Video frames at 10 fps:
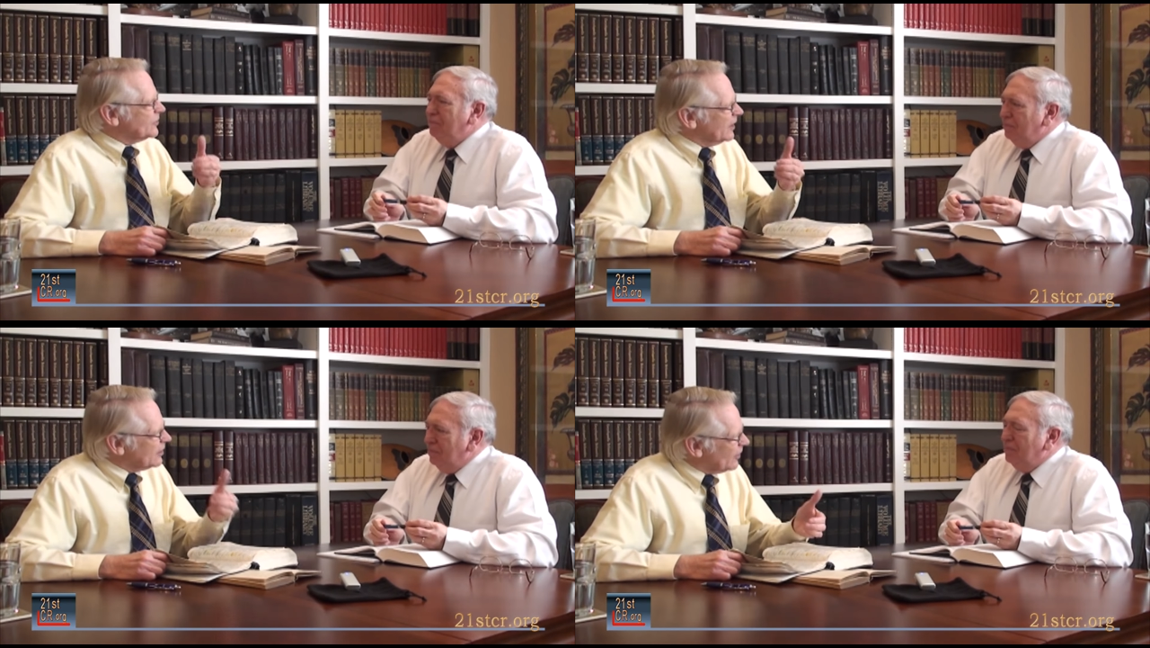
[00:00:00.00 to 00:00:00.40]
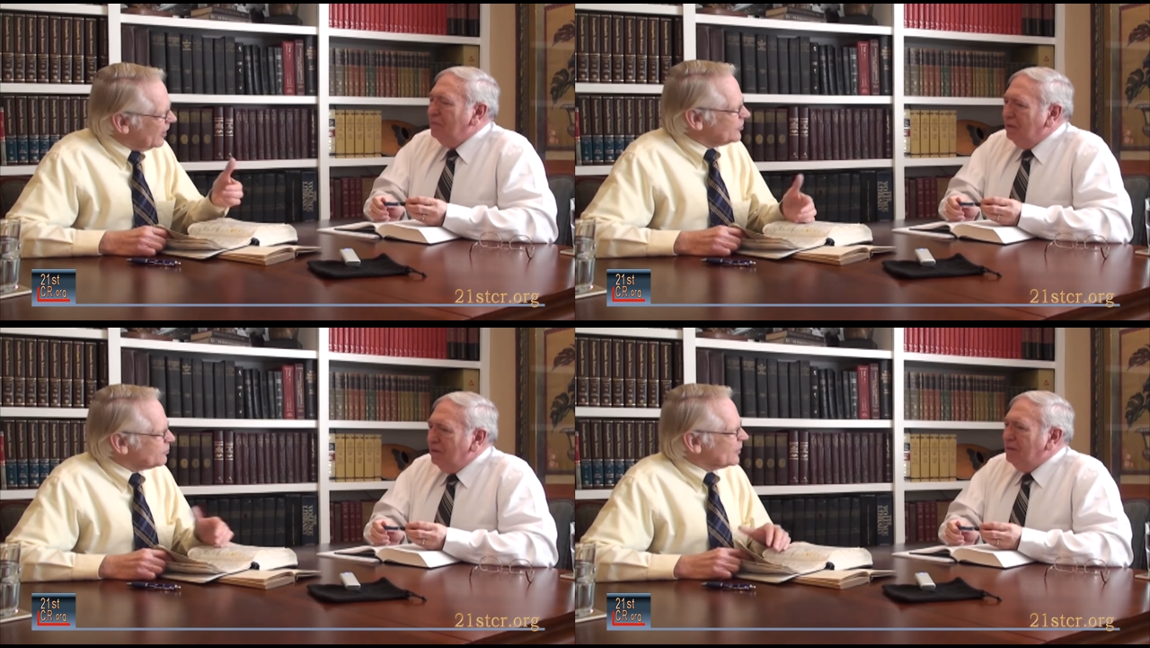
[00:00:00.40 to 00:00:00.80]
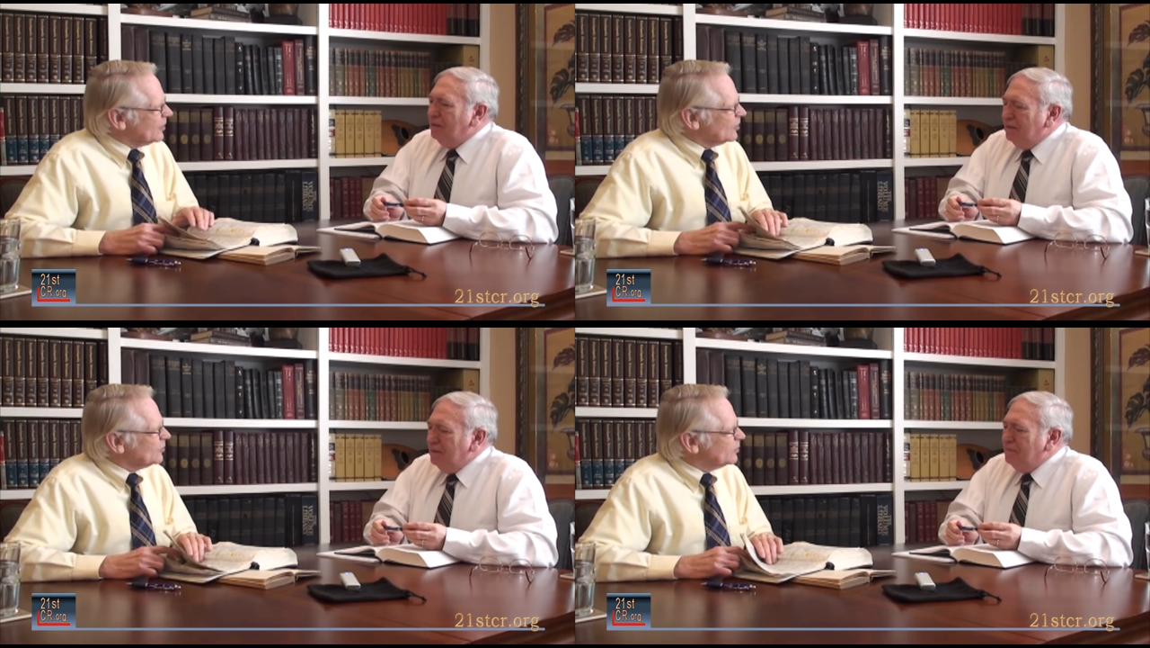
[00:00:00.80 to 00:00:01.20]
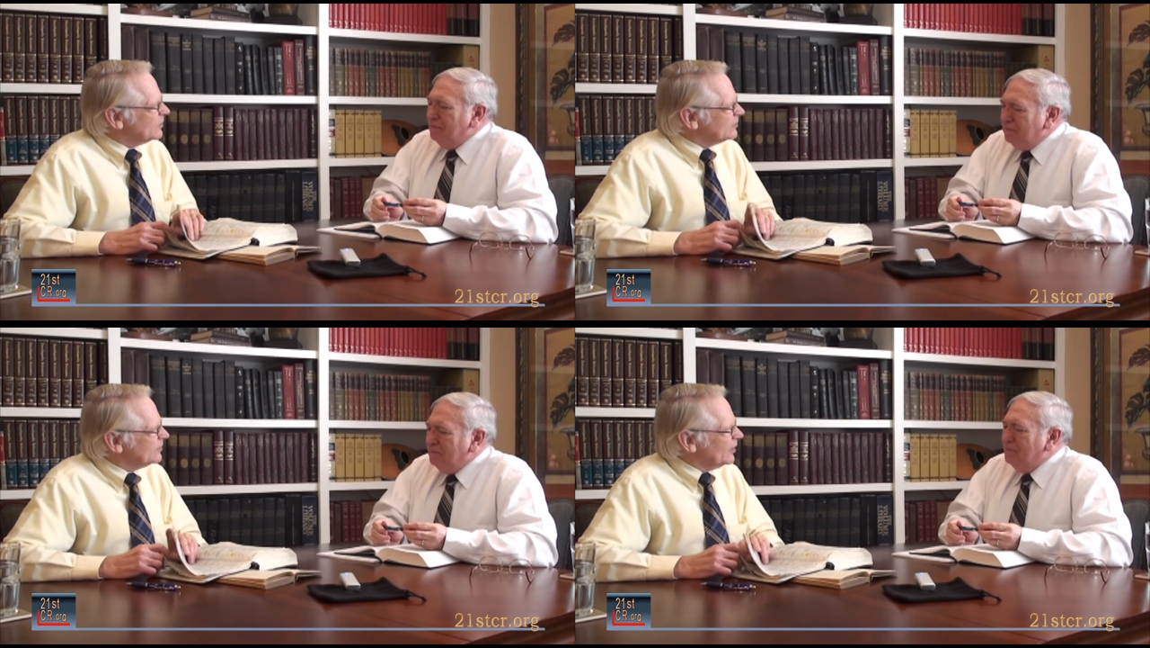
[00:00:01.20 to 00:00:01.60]
Speaker 1: that they grasp the hope,
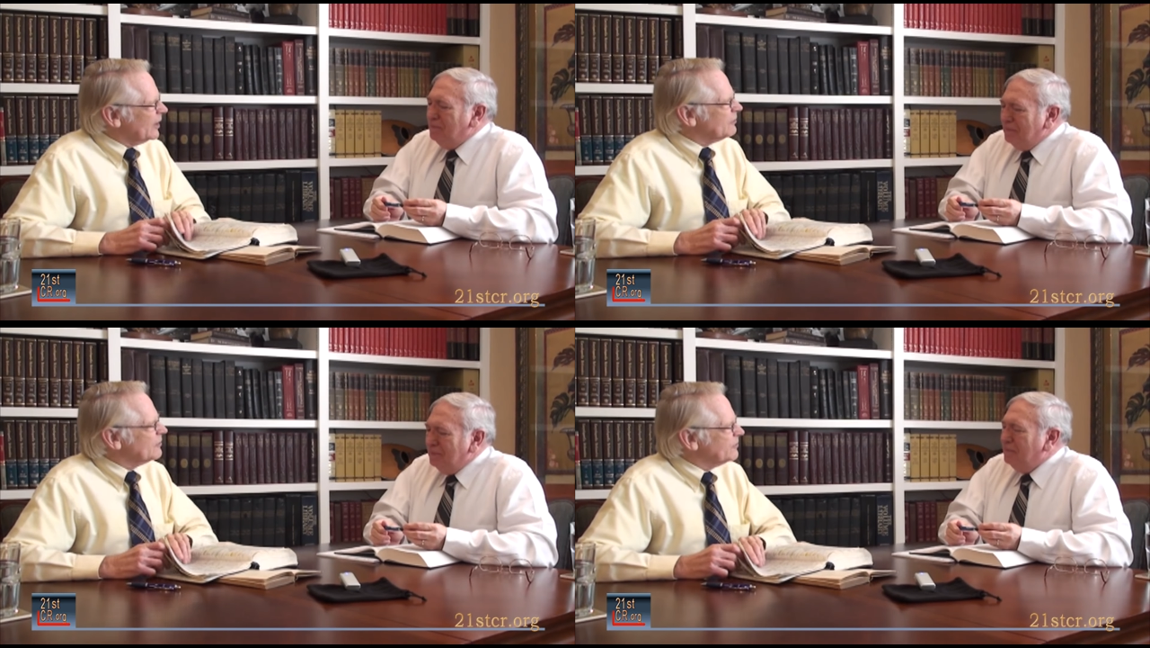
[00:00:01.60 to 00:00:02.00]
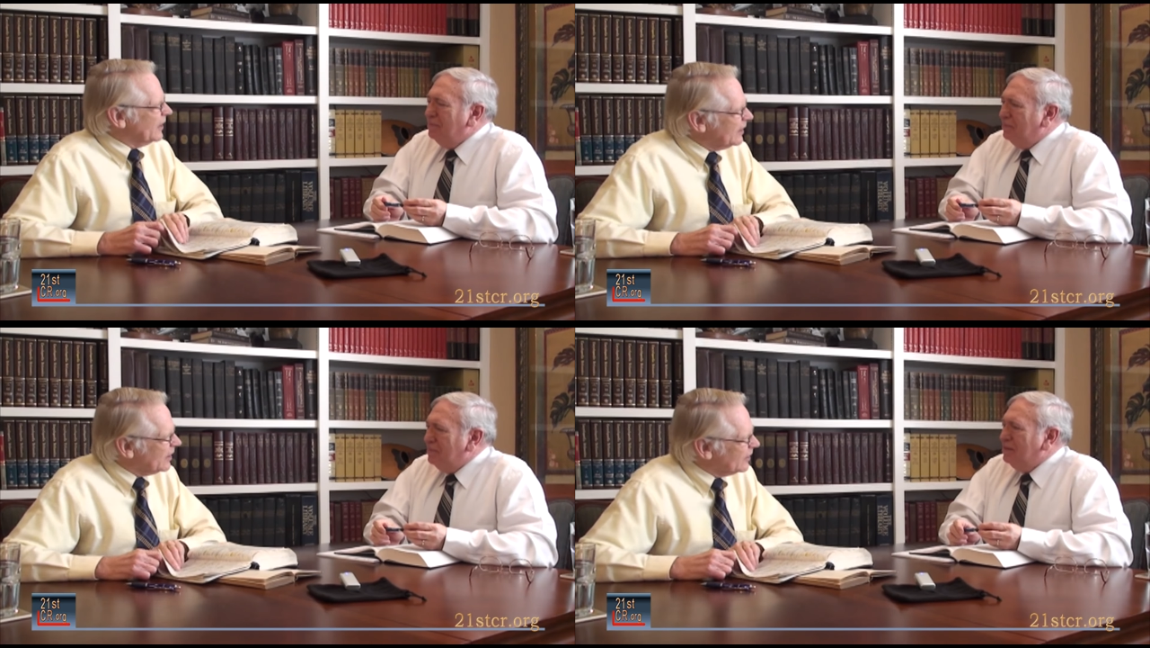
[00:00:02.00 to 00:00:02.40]
mm. not have a vague